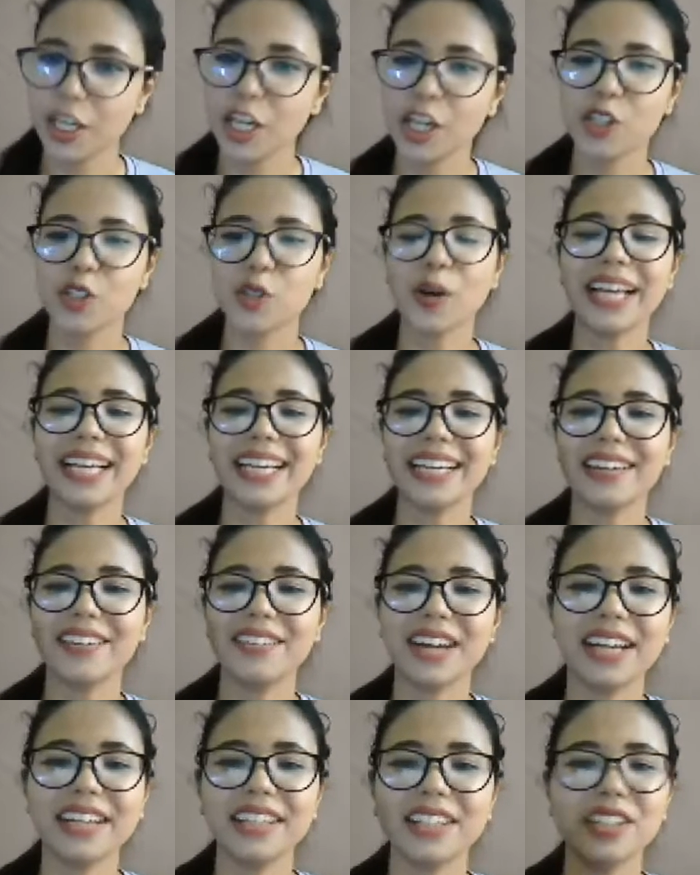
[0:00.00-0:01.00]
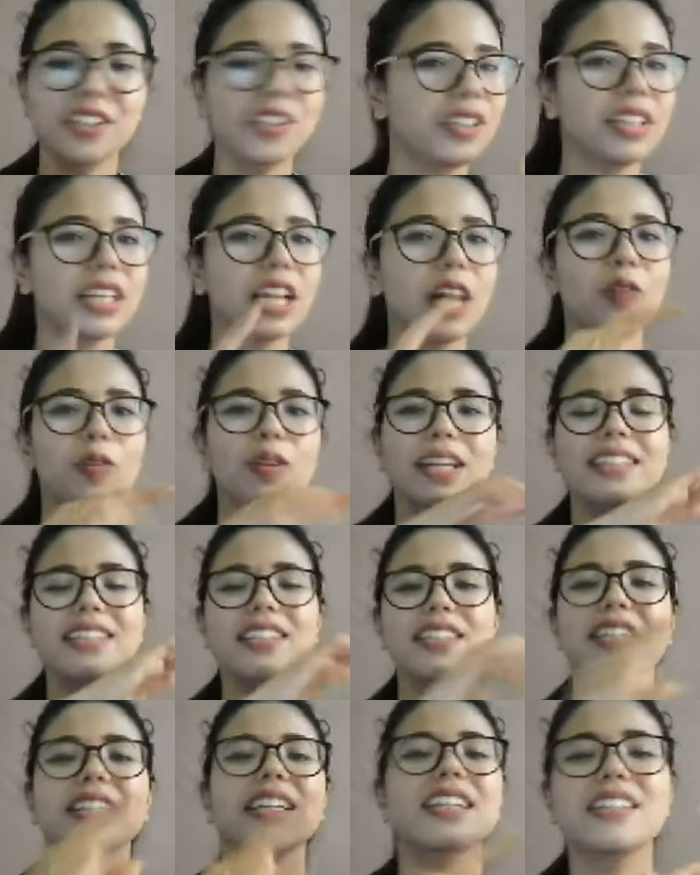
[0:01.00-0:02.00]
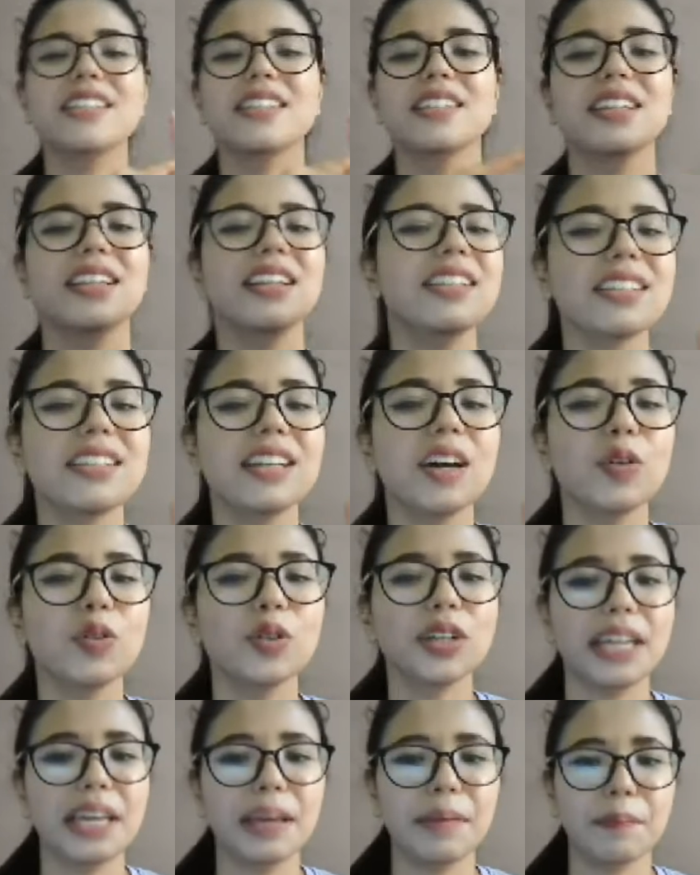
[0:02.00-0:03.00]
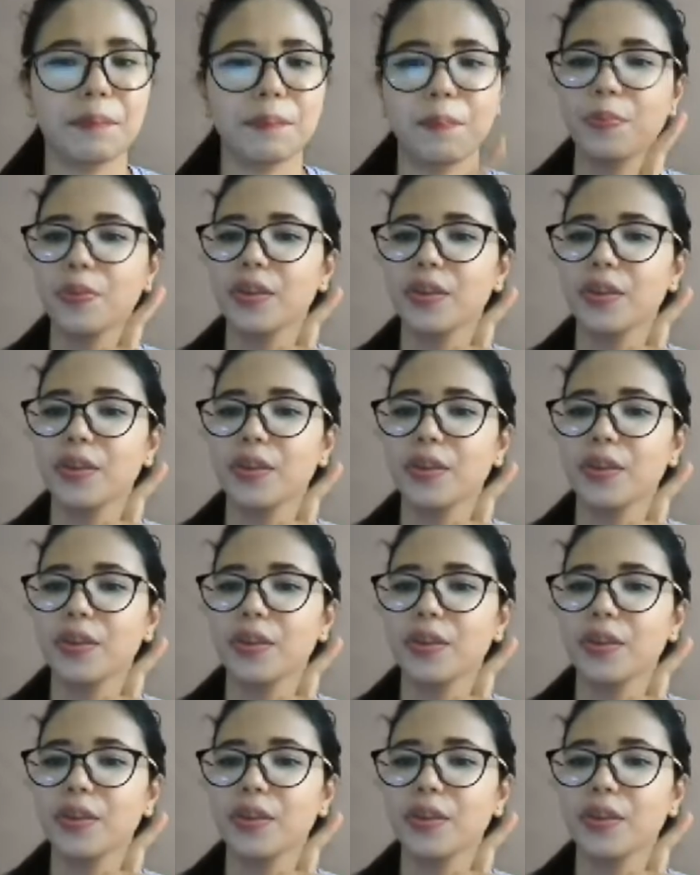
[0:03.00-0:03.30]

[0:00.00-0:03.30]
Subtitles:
So I can write it. Now let's list down the name.